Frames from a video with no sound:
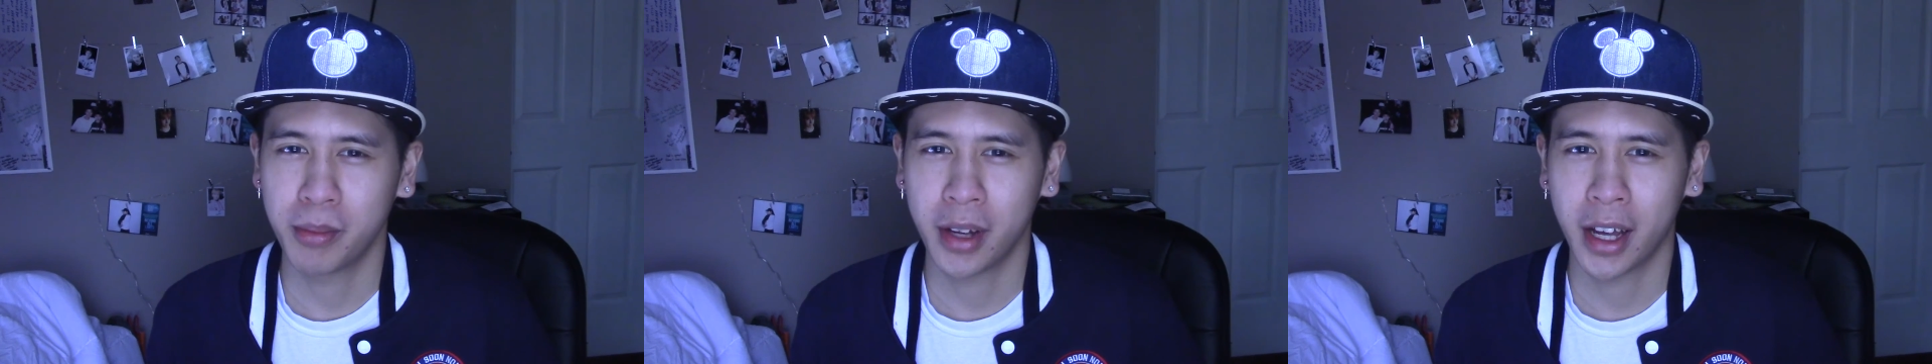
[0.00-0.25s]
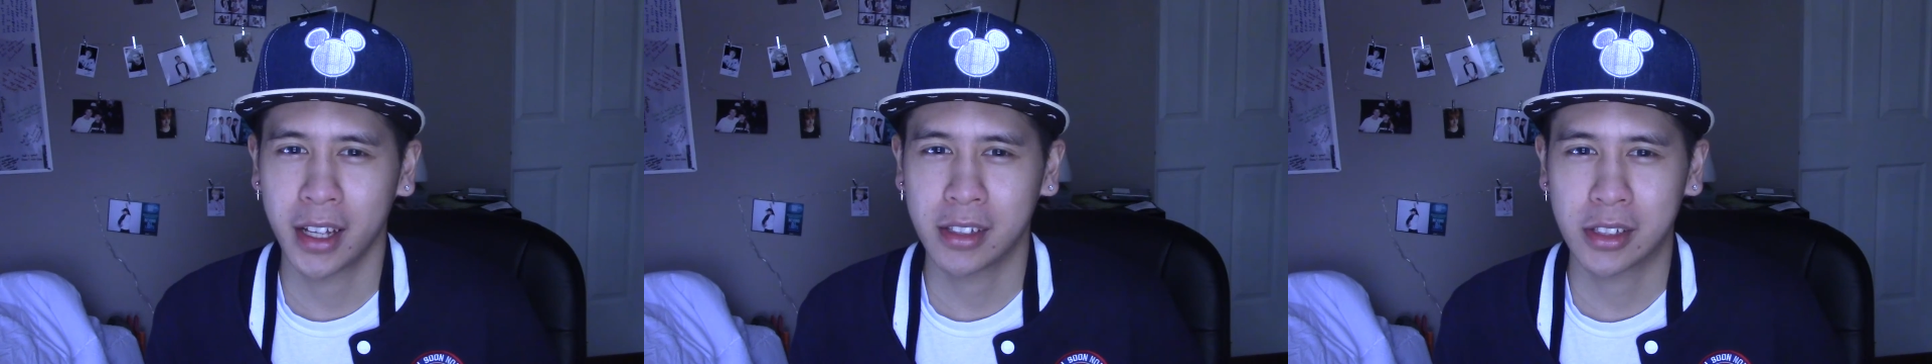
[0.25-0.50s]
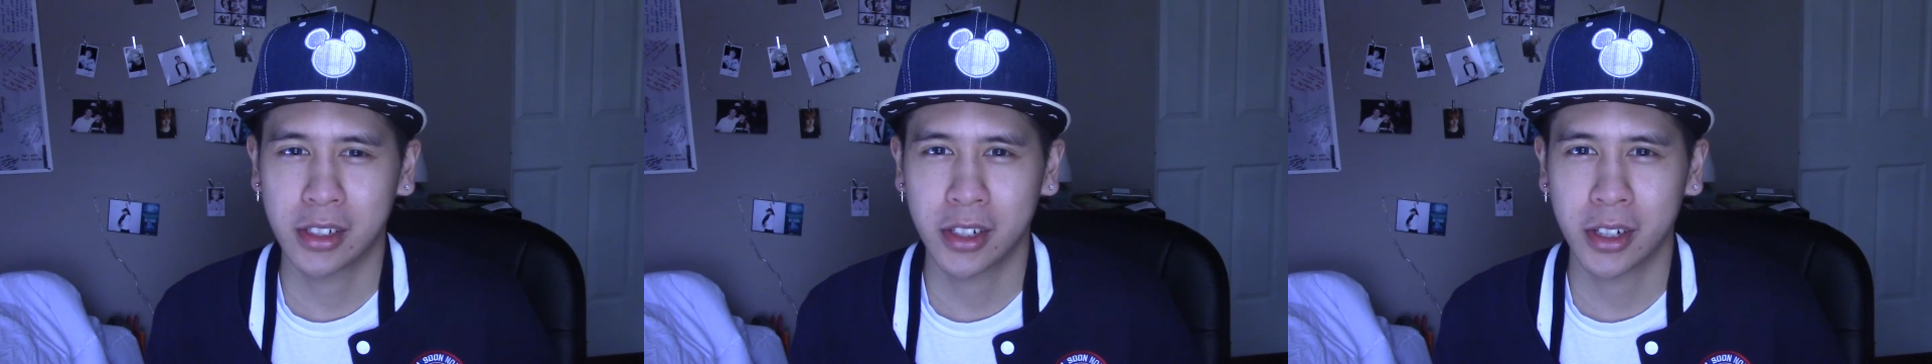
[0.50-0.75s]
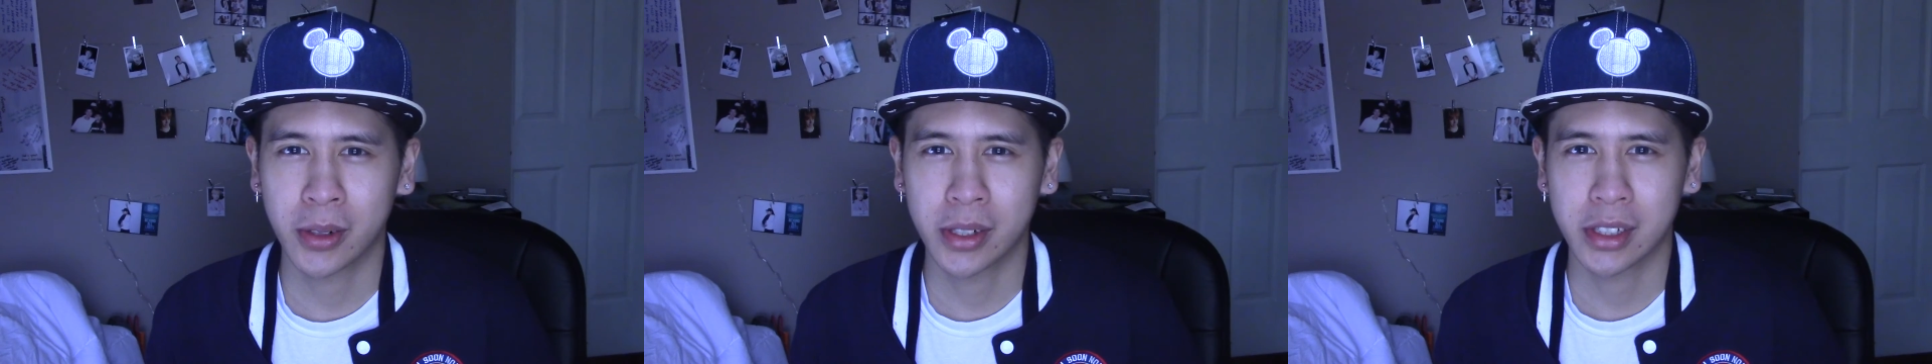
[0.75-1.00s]
I answered
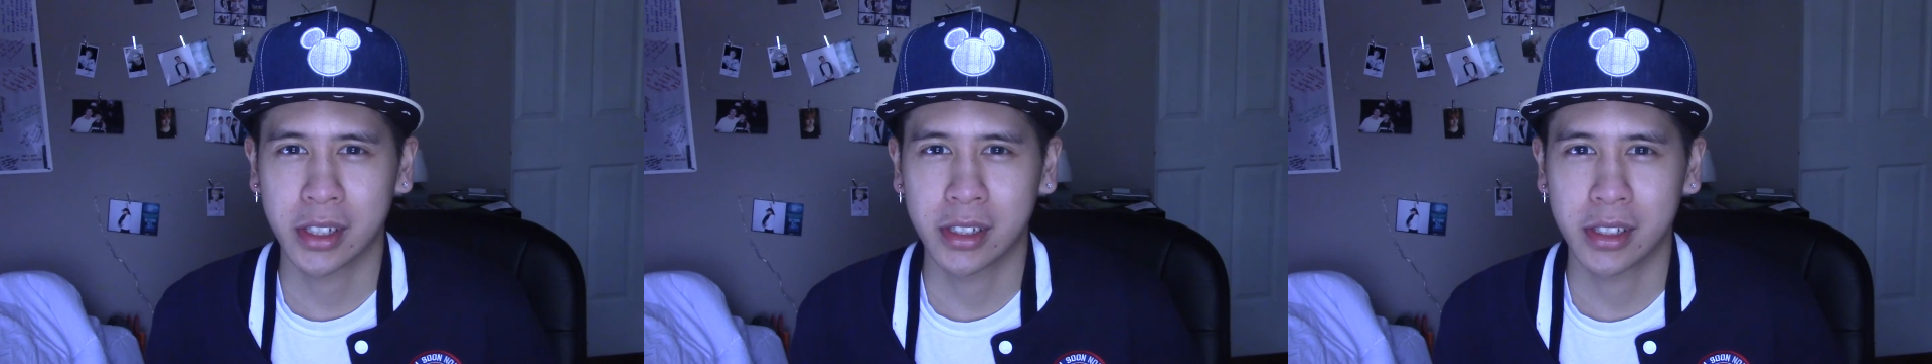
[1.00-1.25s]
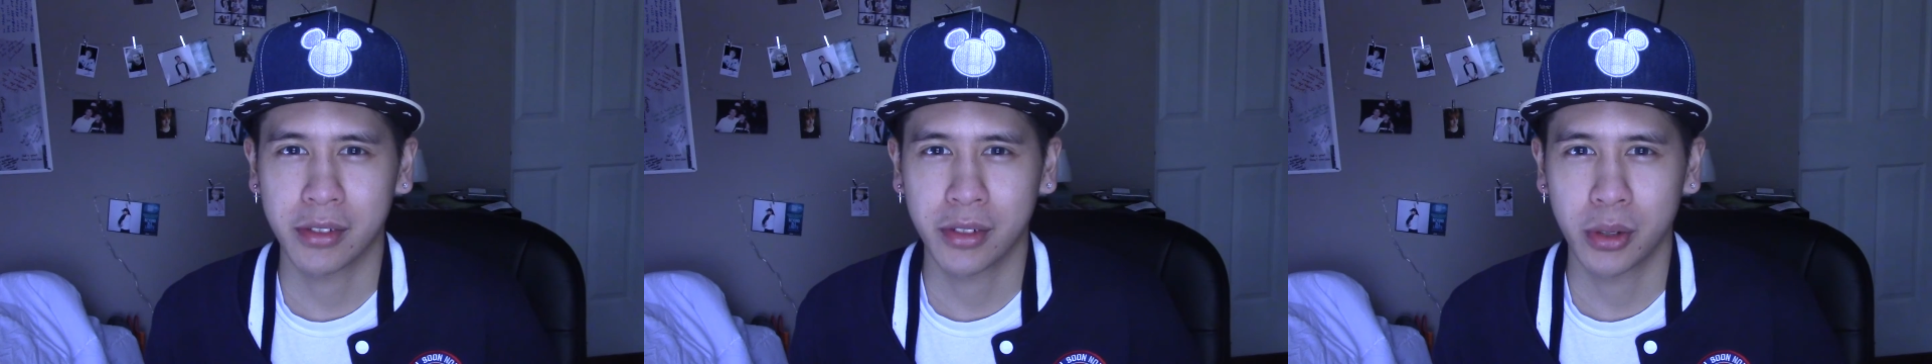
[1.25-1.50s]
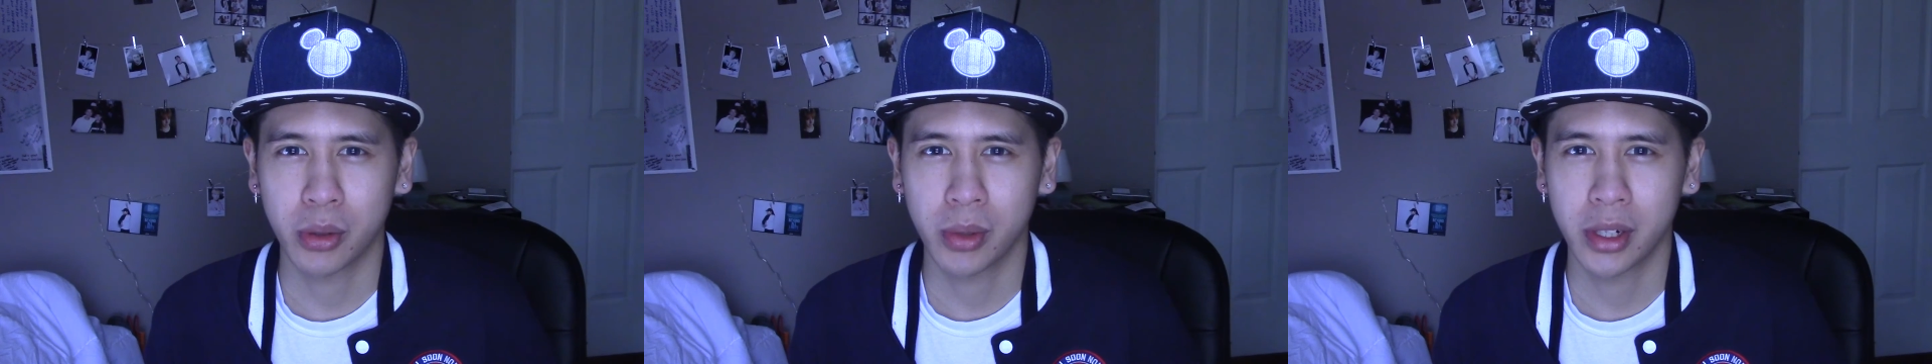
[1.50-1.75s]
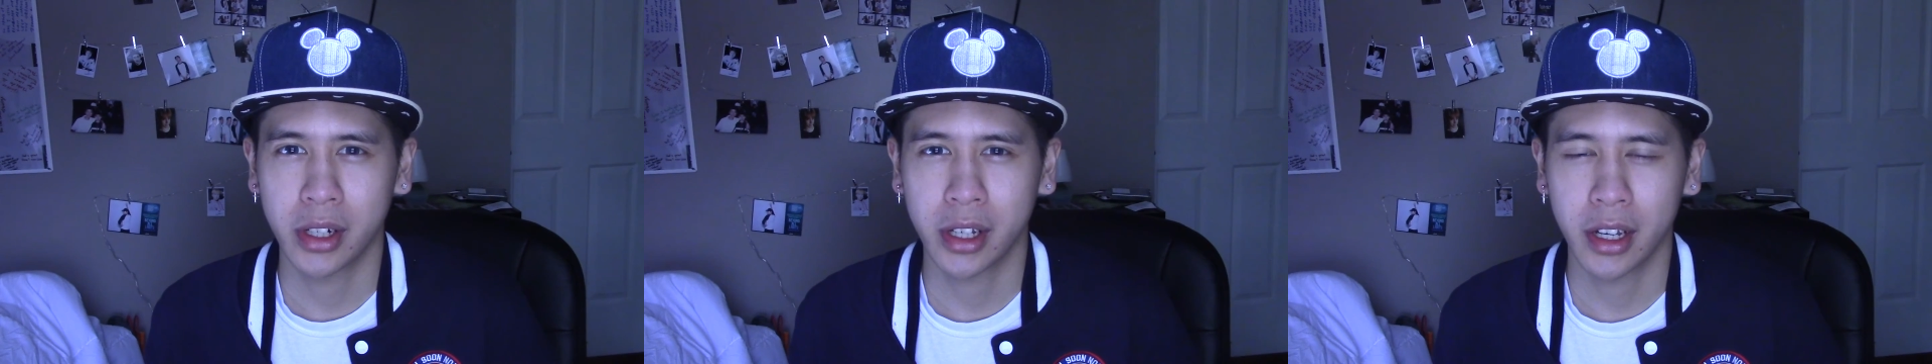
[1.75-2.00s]
your questions if you were
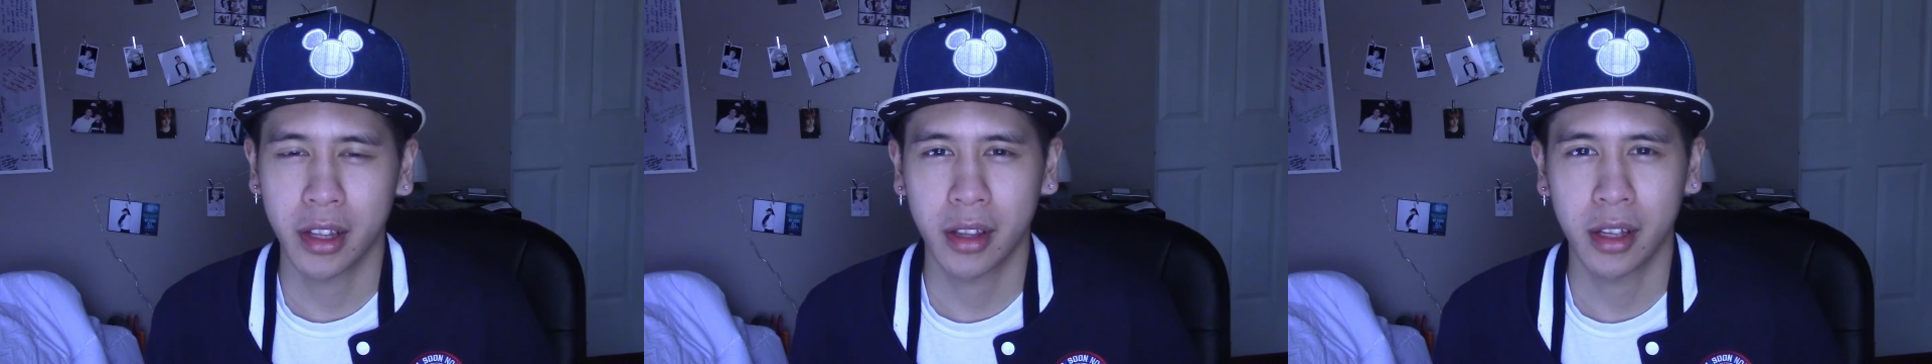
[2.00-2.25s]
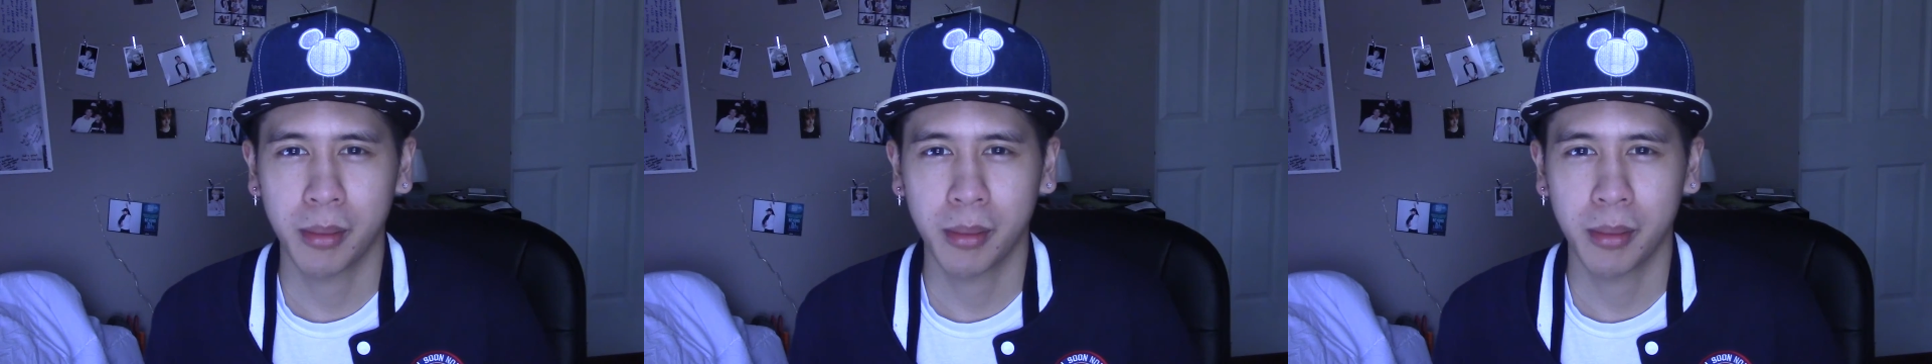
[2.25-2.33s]
wondering anything